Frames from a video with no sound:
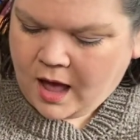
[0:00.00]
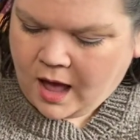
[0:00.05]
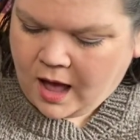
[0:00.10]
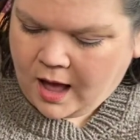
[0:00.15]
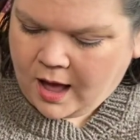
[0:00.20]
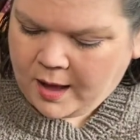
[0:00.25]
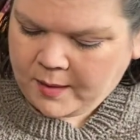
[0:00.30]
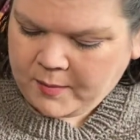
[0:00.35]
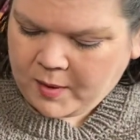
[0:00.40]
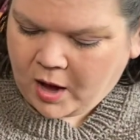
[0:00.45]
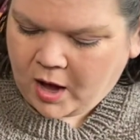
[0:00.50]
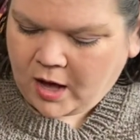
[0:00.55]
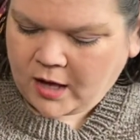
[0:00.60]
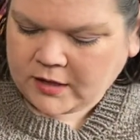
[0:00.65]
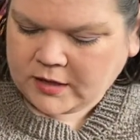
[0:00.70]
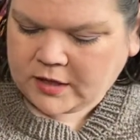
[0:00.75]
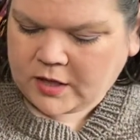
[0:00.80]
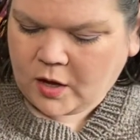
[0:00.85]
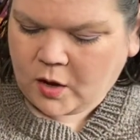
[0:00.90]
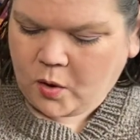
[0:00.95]

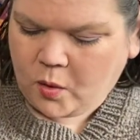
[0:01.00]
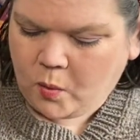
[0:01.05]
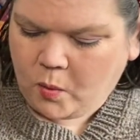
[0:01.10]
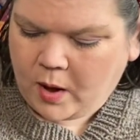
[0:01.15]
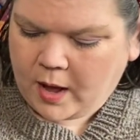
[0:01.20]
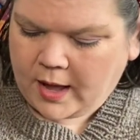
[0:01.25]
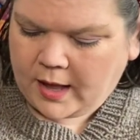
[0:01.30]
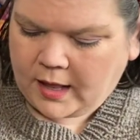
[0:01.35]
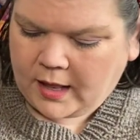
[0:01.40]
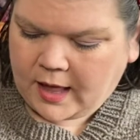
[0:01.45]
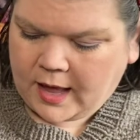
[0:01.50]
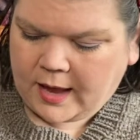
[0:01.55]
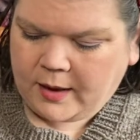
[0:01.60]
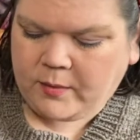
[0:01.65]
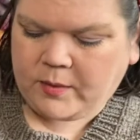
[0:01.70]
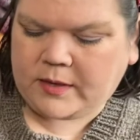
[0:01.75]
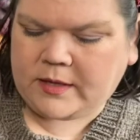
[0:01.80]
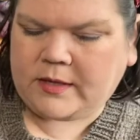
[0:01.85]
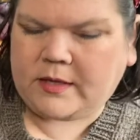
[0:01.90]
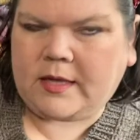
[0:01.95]
Also, while I
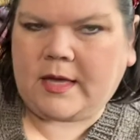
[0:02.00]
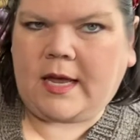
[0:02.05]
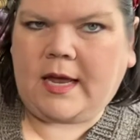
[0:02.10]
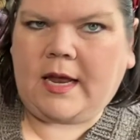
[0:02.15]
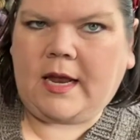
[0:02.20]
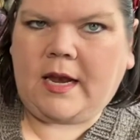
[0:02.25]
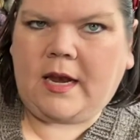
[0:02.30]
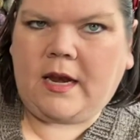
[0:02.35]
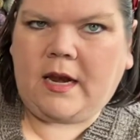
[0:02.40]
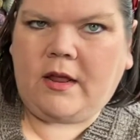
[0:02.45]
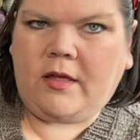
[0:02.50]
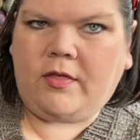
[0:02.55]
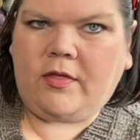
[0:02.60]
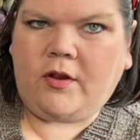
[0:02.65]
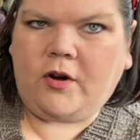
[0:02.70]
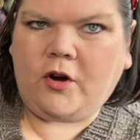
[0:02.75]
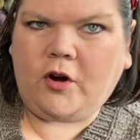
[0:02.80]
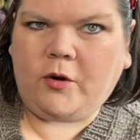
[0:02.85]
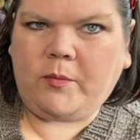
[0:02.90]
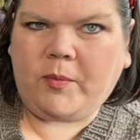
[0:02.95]
was in the
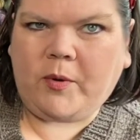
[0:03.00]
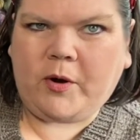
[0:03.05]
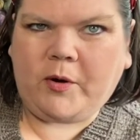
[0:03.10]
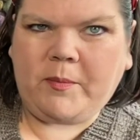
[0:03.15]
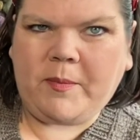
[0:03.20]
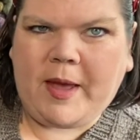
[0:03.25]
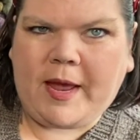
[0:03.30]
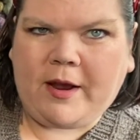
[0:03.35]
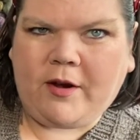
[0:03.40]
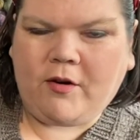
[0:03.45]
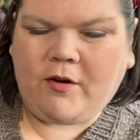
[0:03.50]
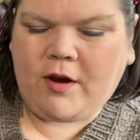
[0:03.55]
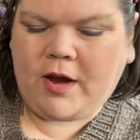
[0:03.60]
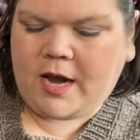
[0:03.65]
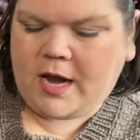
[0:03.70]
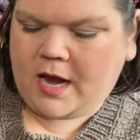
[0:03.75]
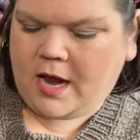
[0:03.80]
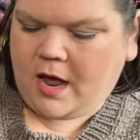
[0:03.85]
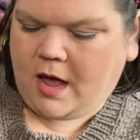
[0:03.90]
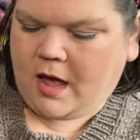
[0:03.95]
Nerdbird Bakery